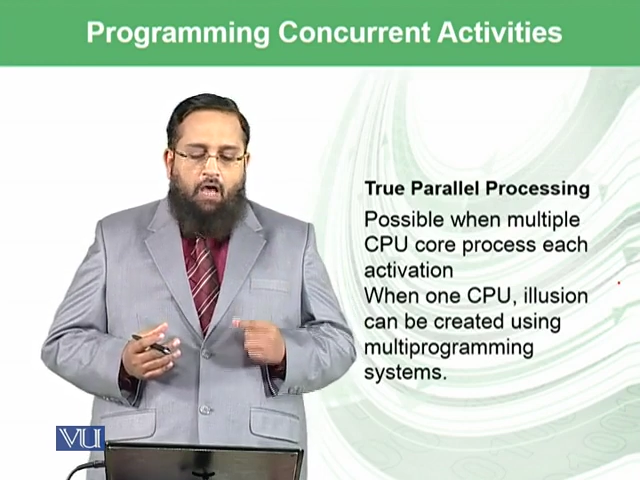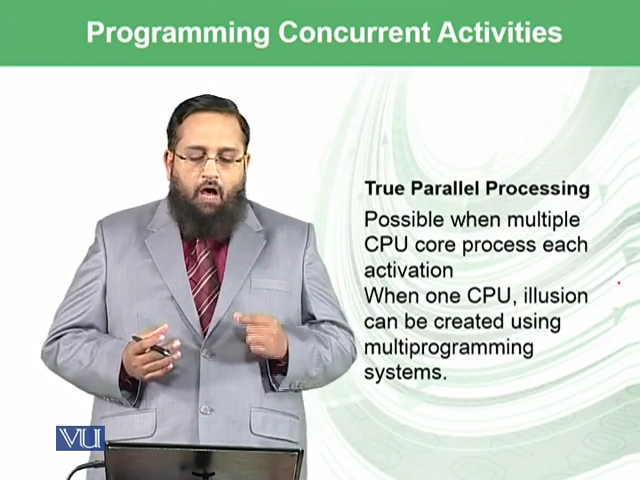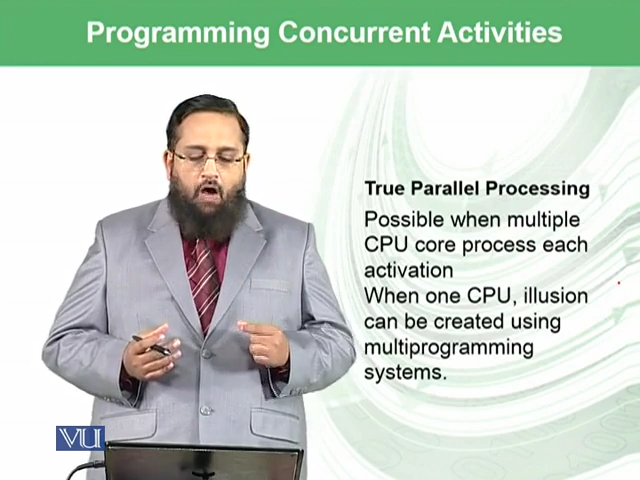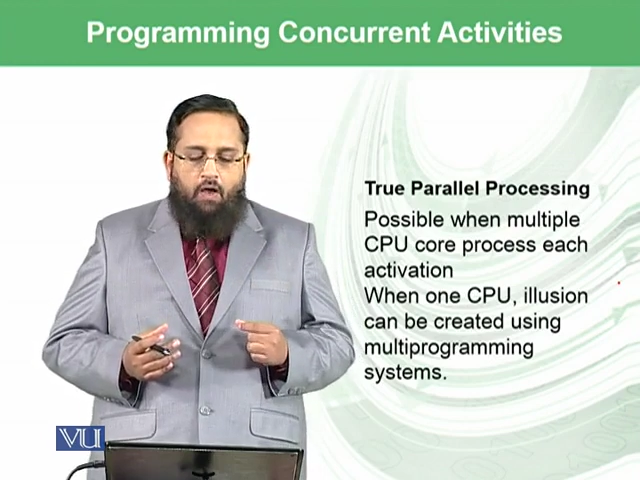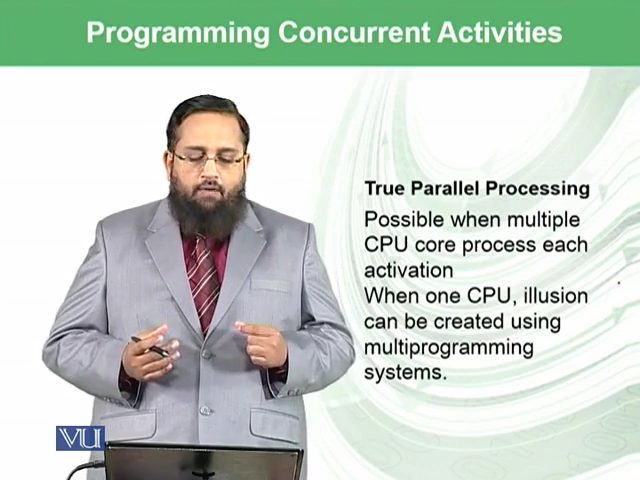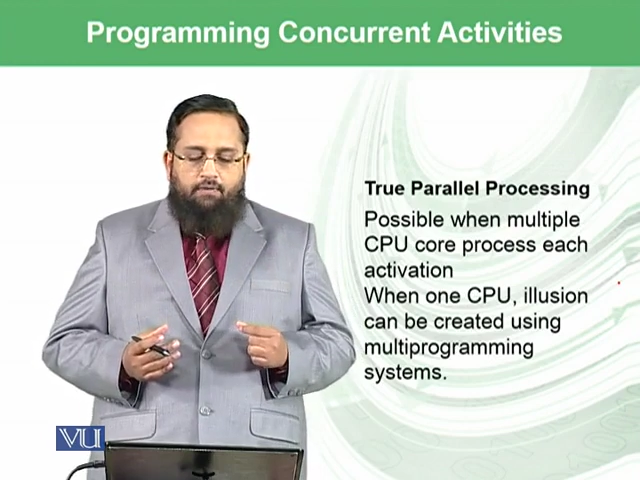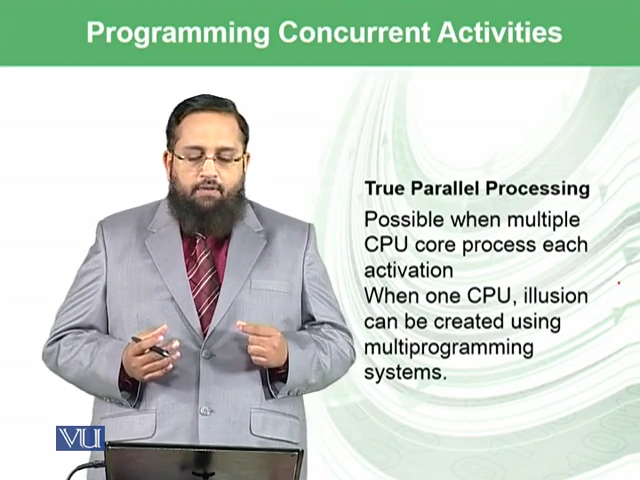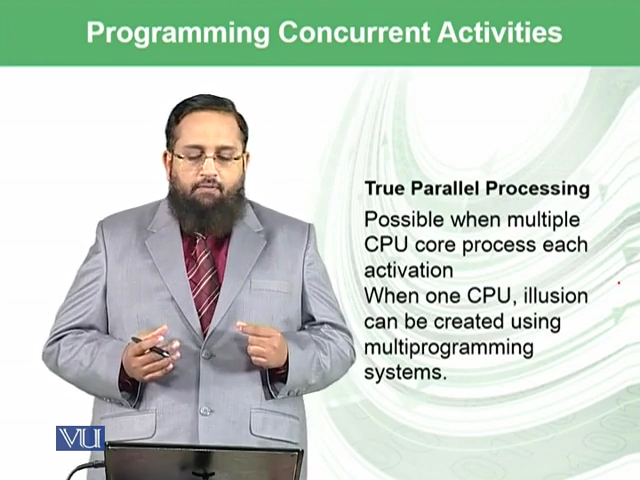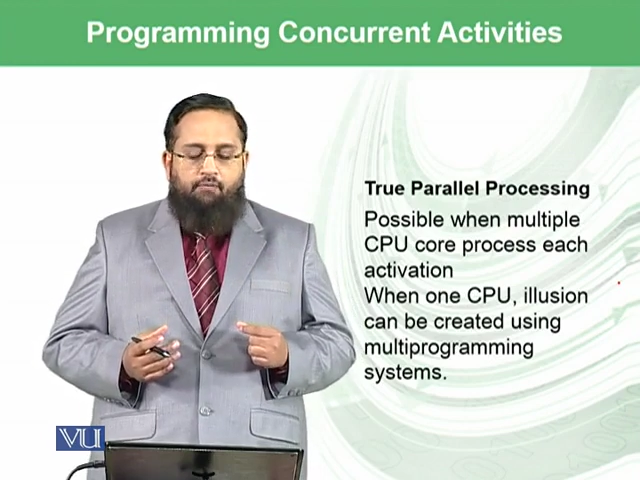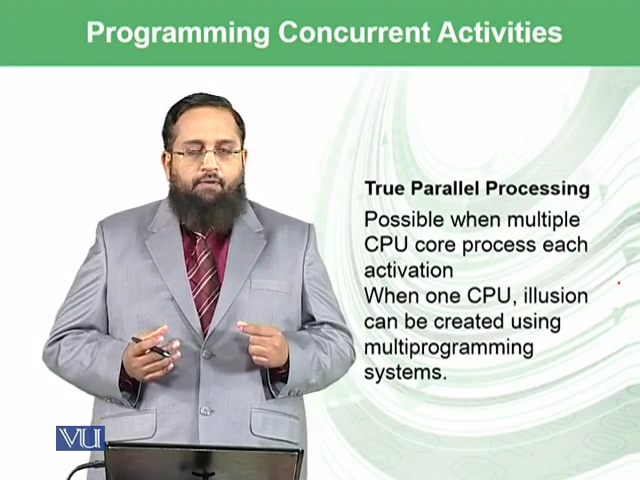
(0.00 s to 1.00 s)

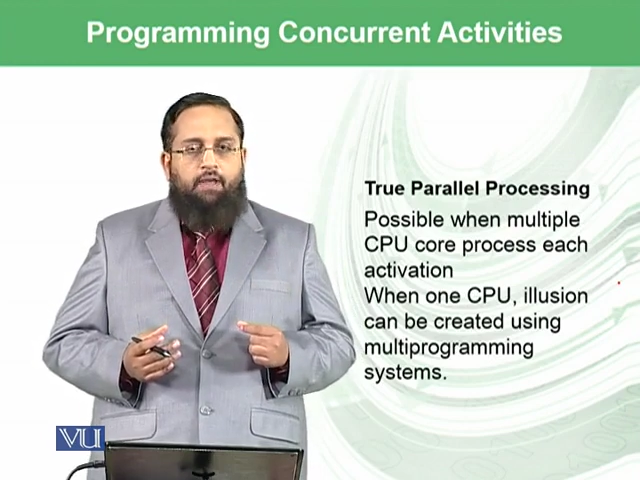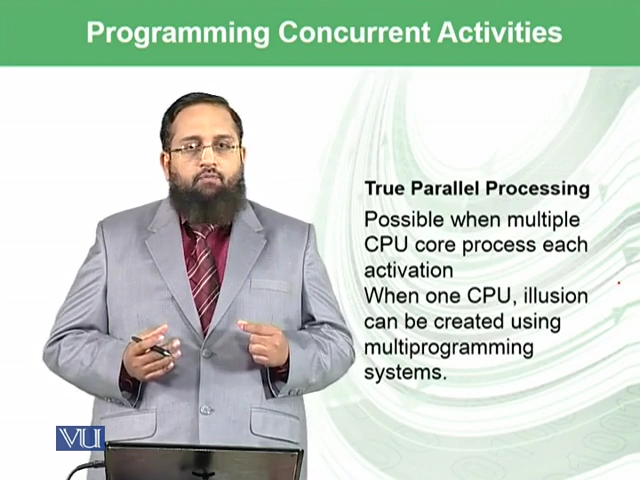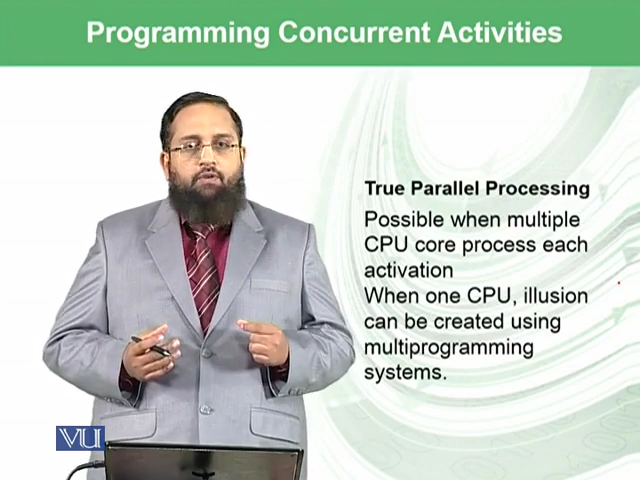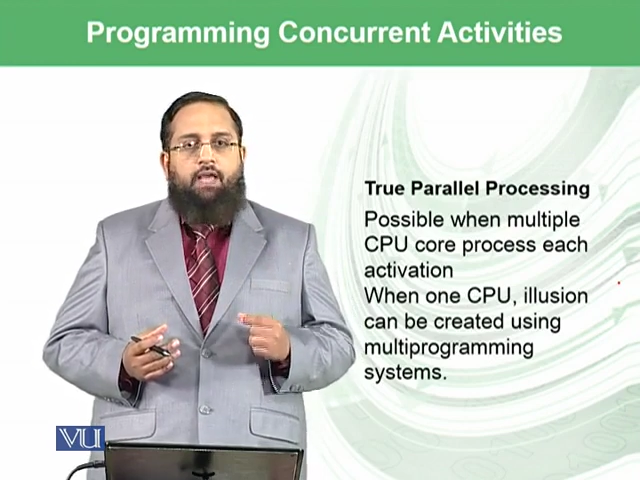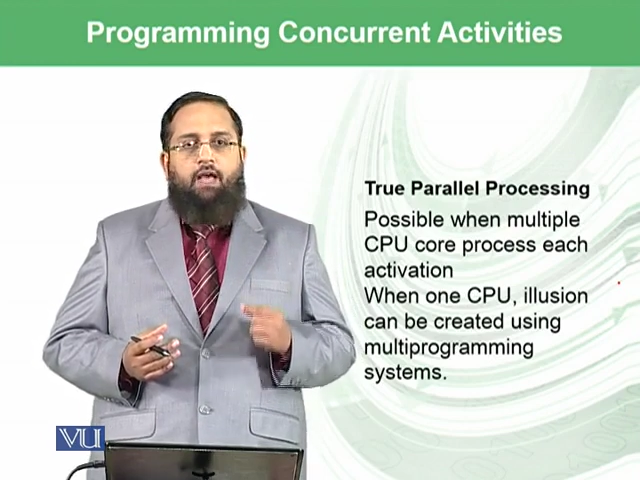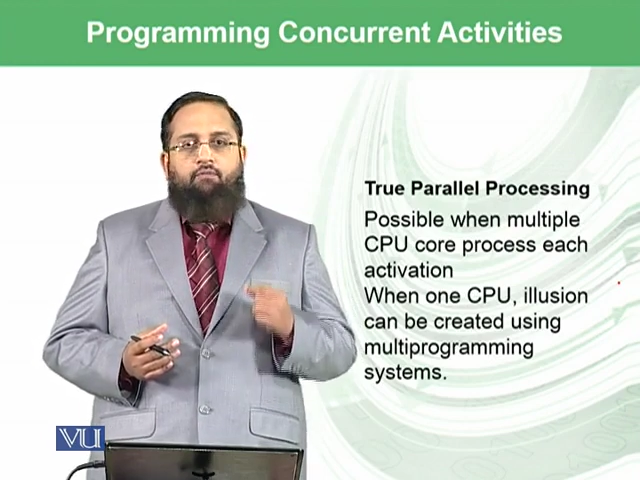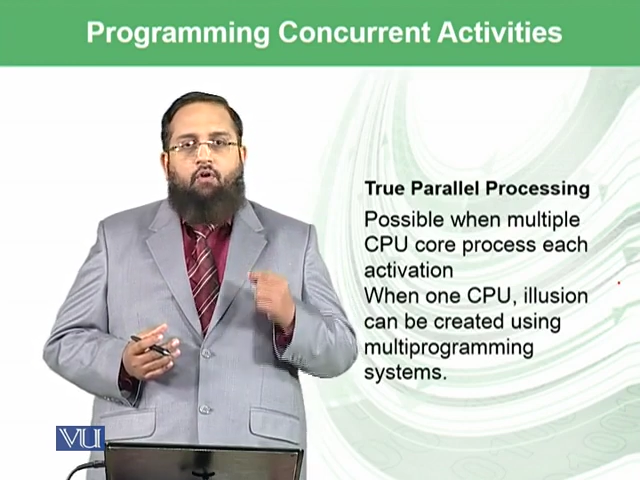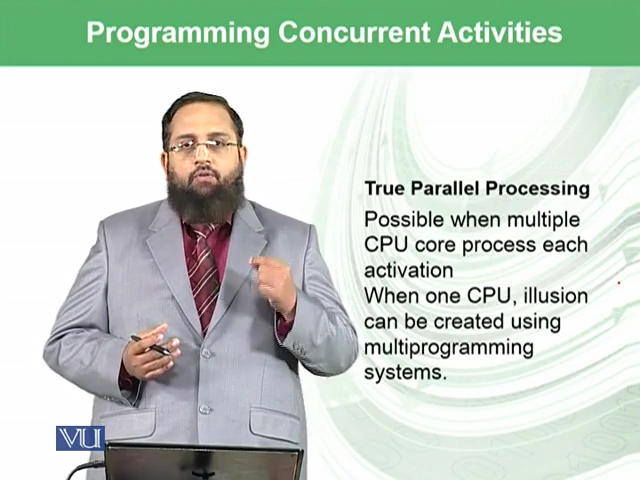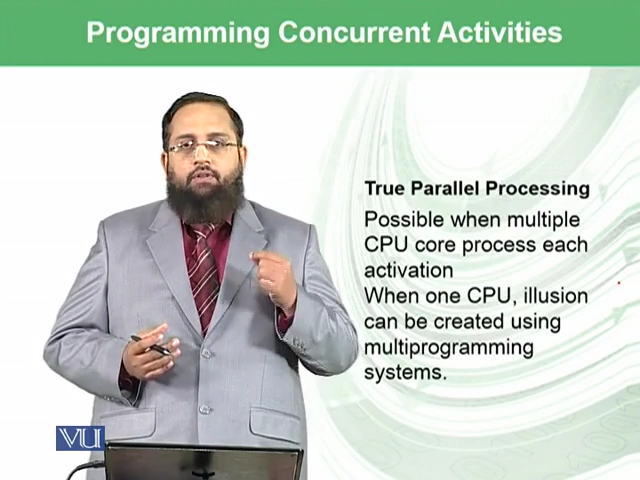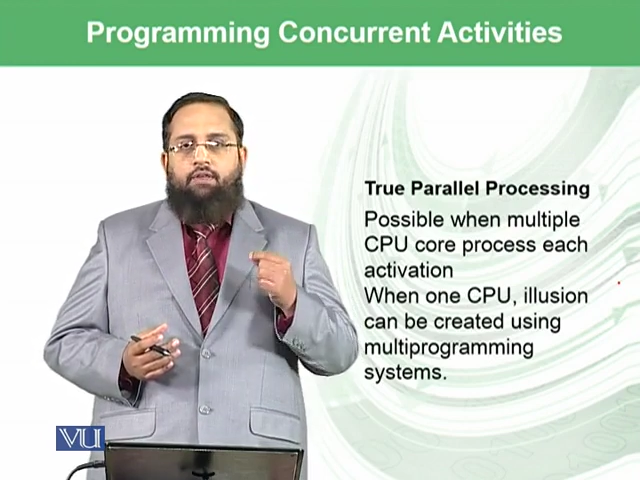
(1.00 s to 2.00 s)
However, when we have
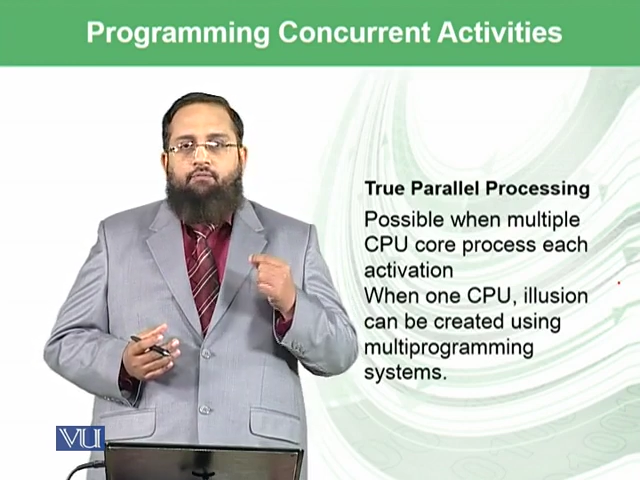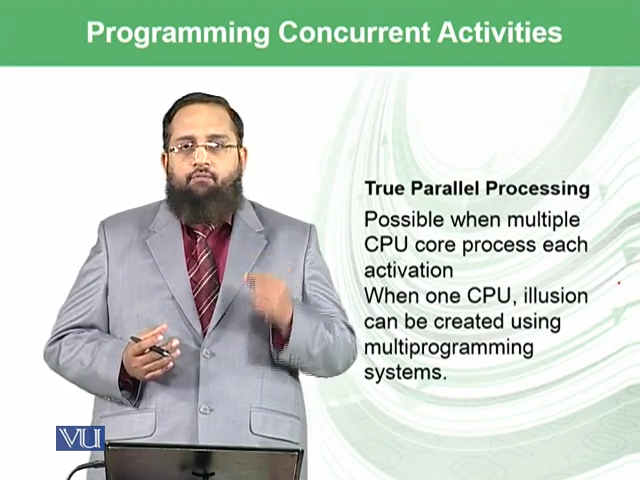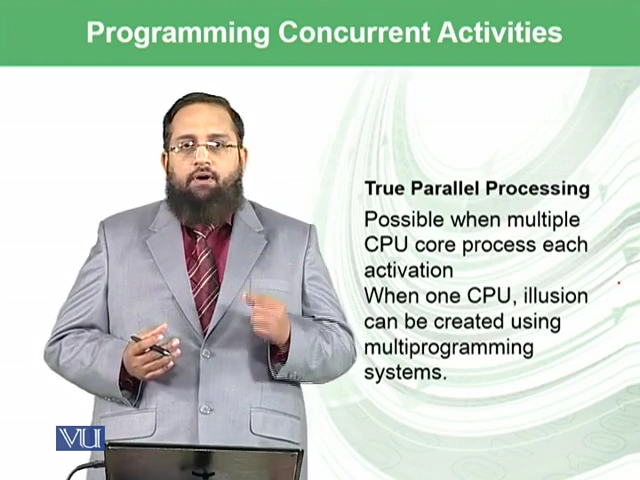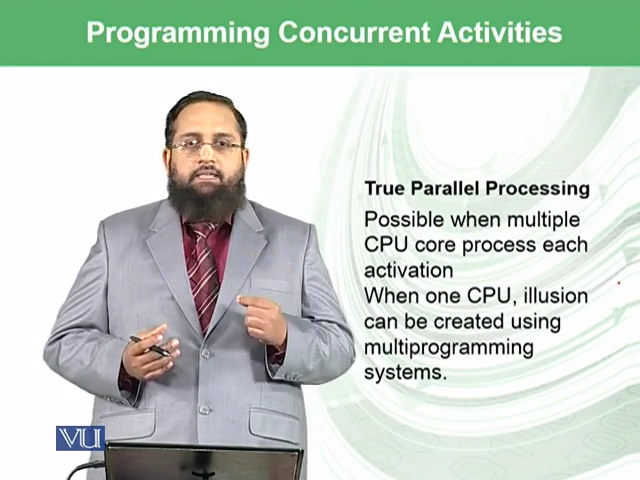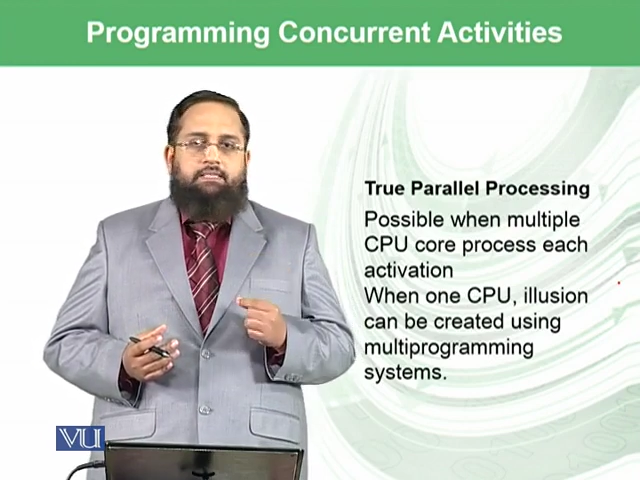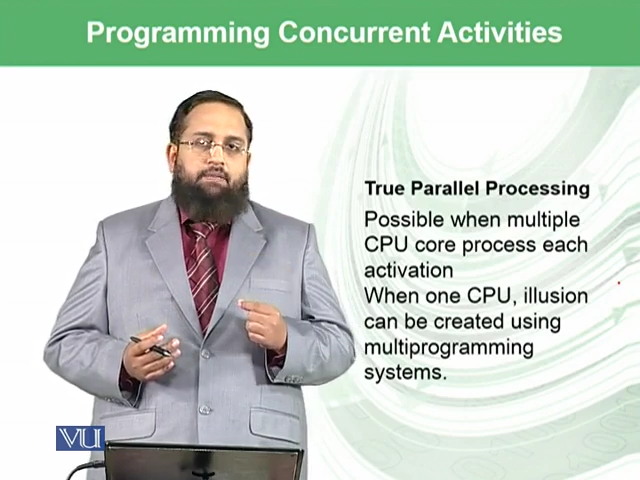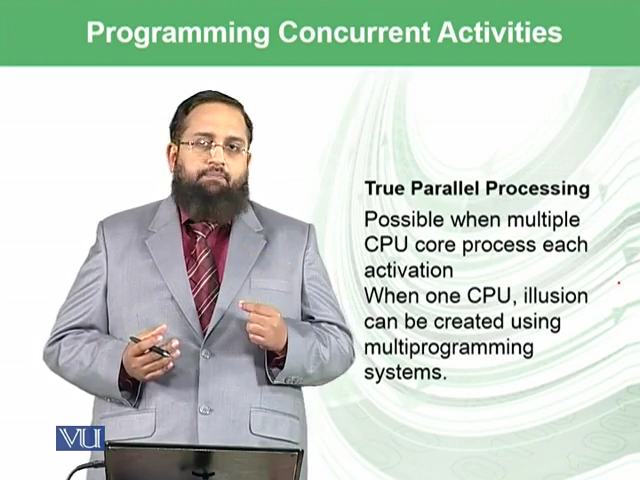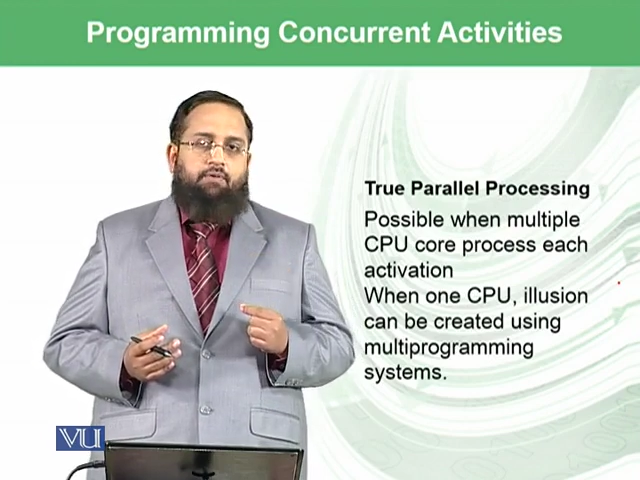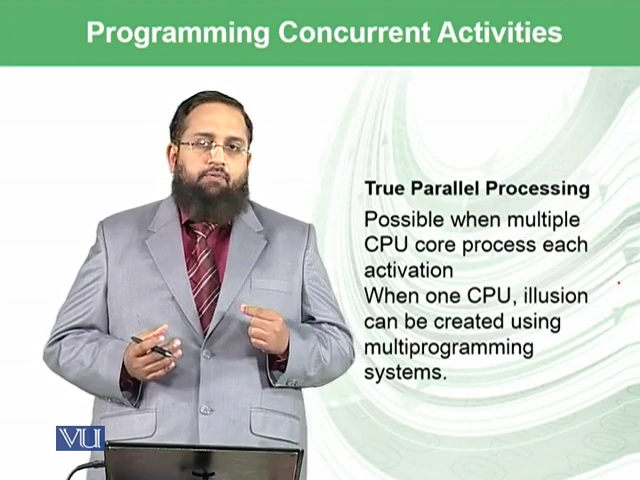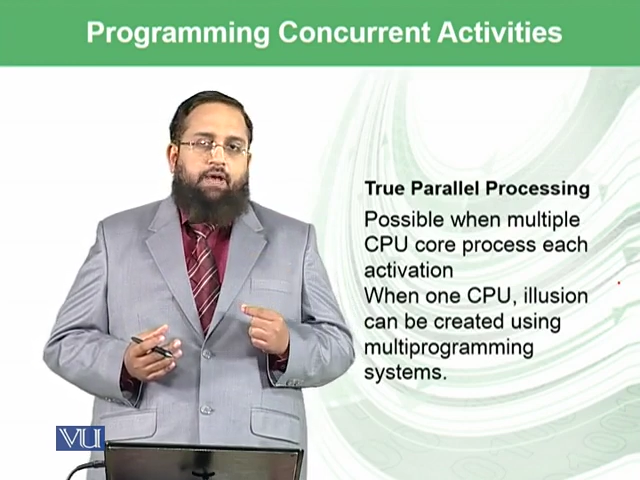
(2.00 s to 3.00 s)
only one CPU,